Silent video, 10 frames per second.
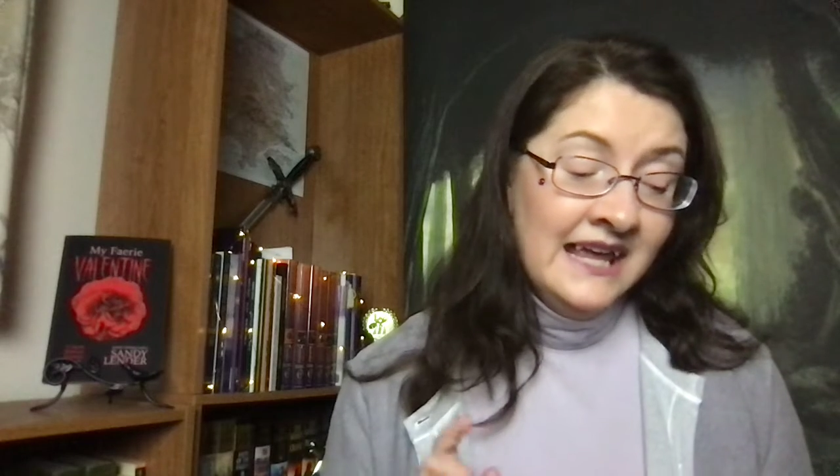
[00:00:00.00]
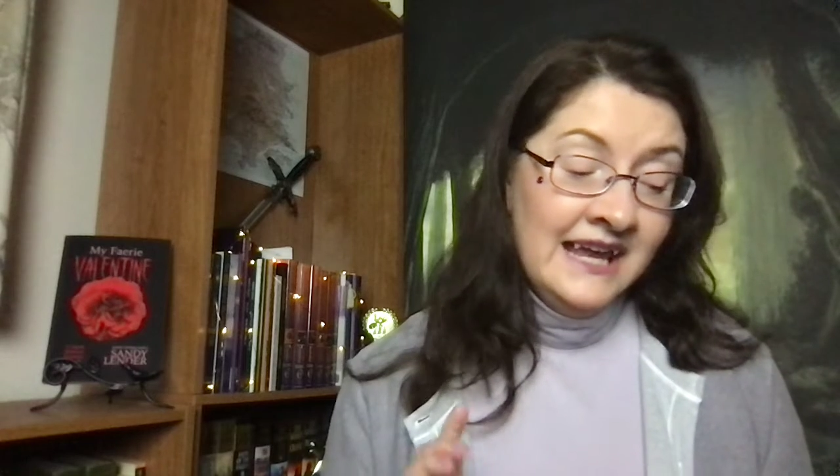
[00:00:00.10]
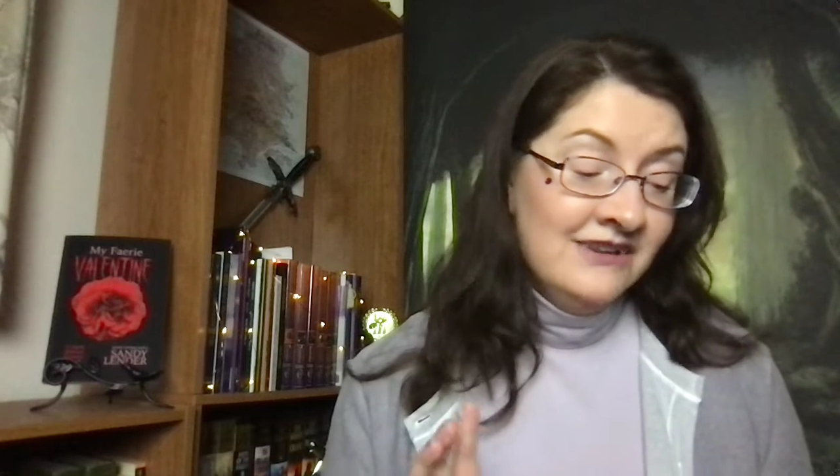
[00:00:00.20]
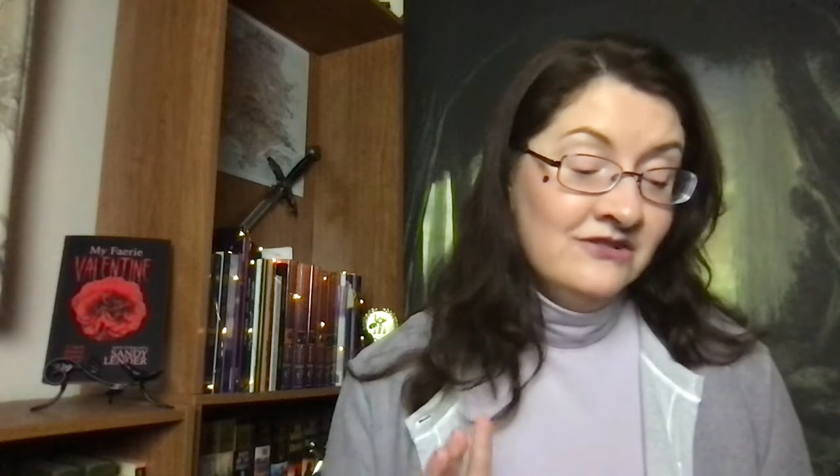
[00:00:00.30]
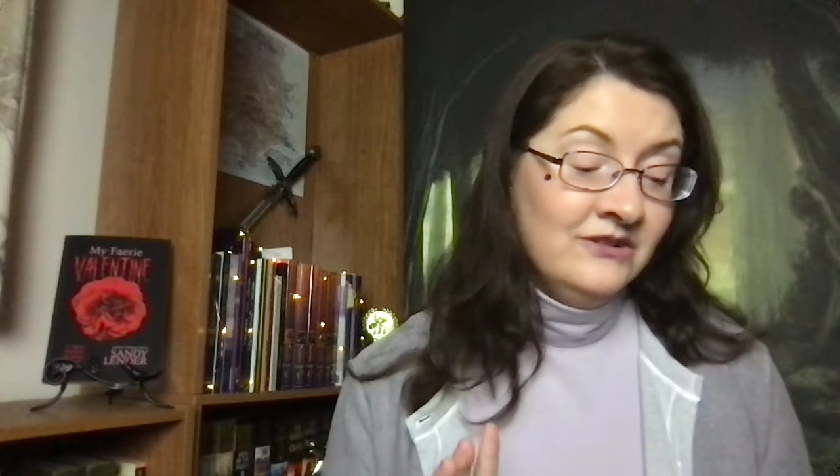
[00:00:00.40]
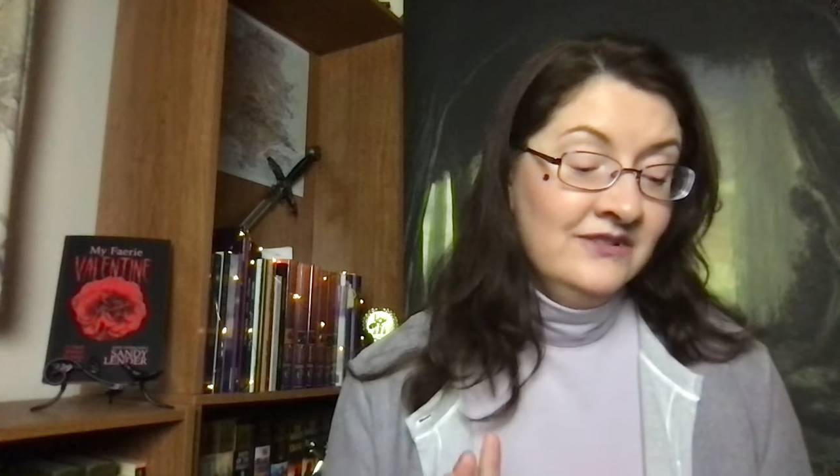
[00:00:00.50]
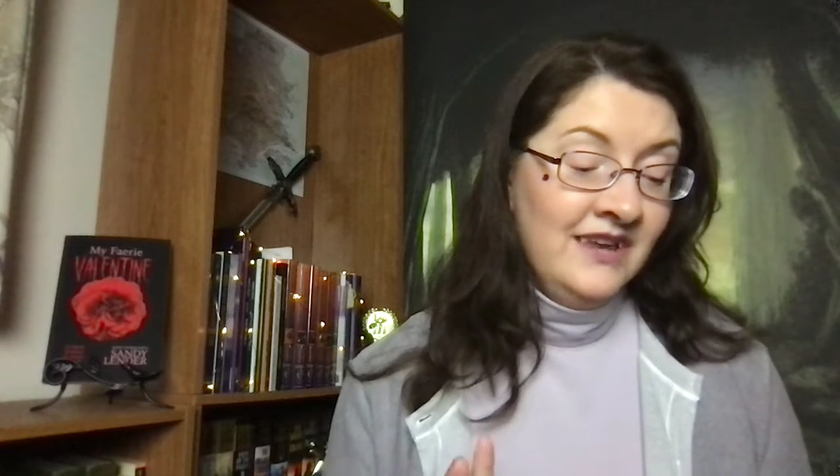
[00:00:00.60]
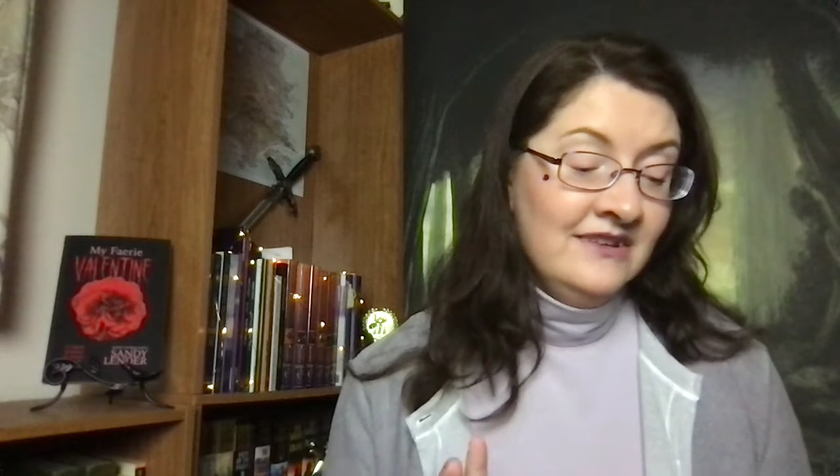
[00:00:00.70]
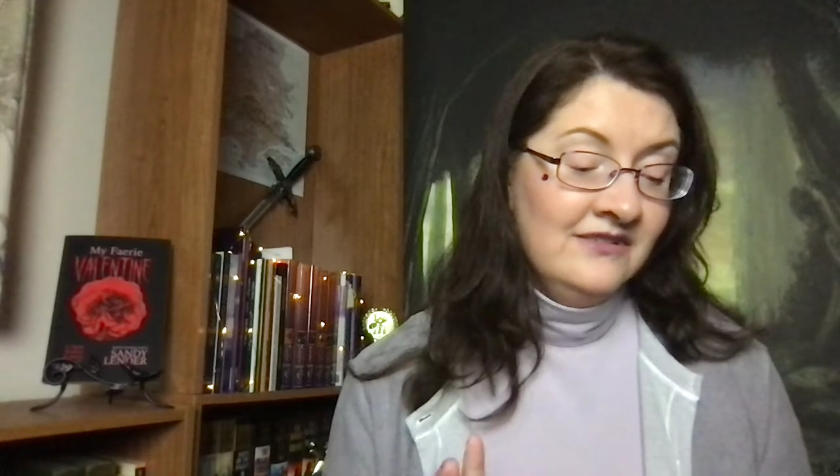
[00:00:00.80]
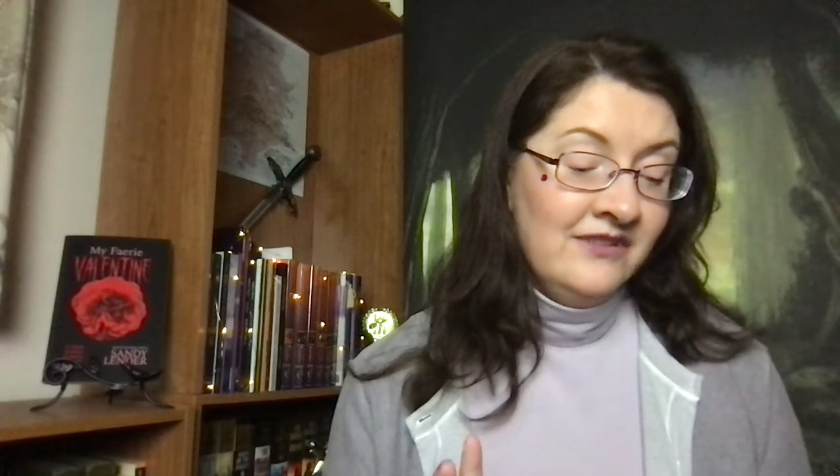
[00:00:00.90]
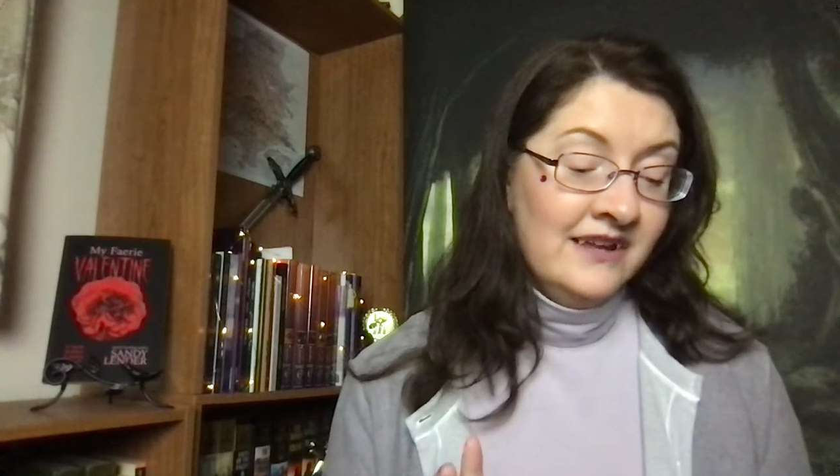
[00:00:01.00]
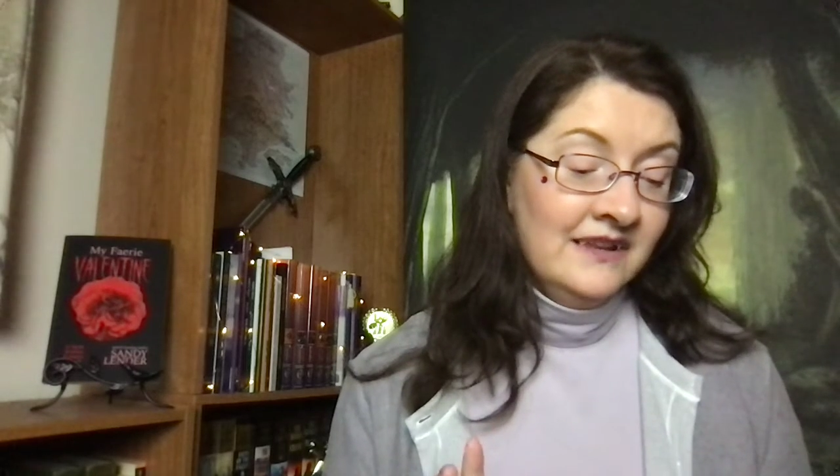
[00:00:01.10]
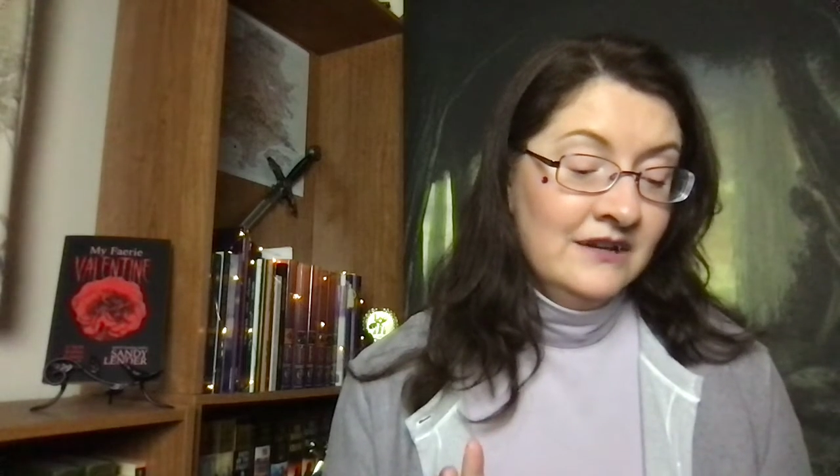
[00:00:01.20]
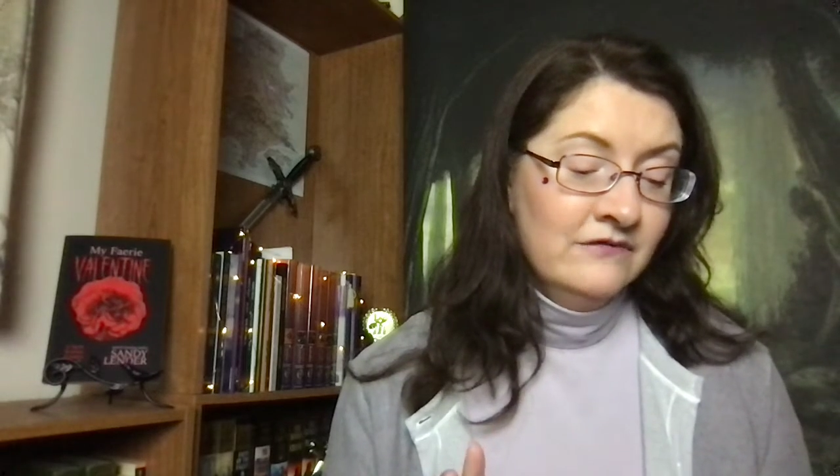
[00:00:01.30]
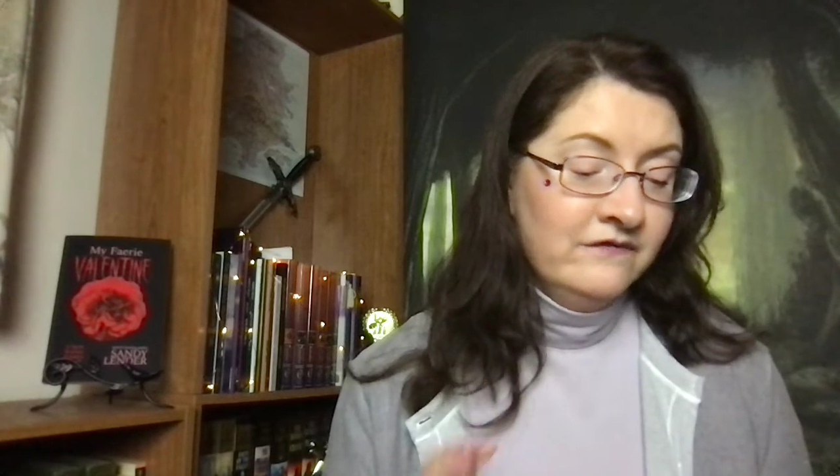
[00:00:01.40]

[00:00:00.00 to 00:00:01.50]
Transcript: He shook his head slightly,